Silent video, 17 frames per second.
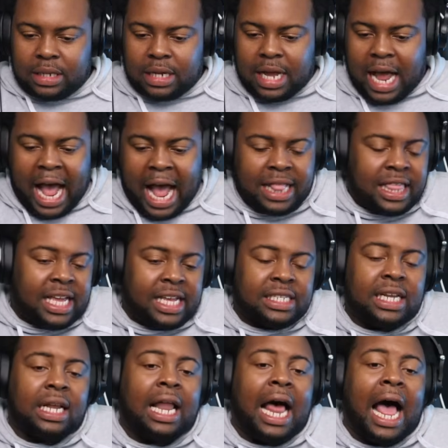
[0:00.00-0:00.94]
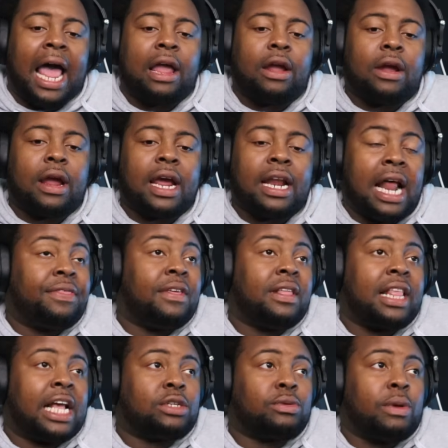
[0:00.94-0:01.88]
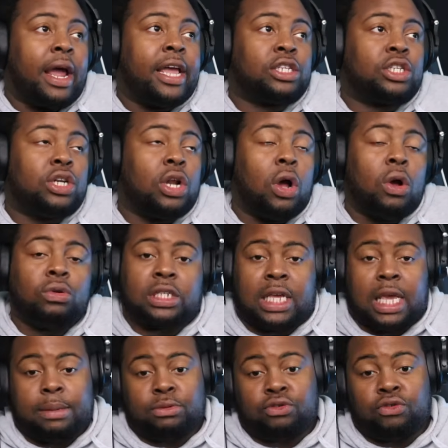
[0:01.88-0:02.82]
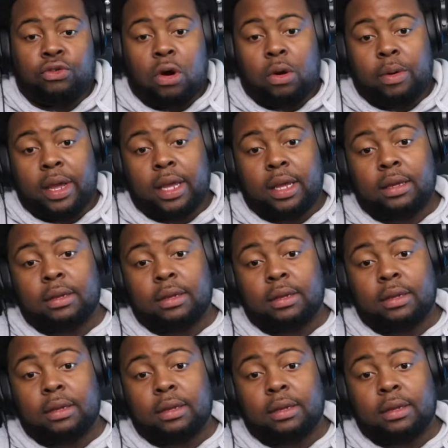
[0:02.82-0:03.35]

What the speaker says: I think he's a liar. And I think that's why his nose keeps growing.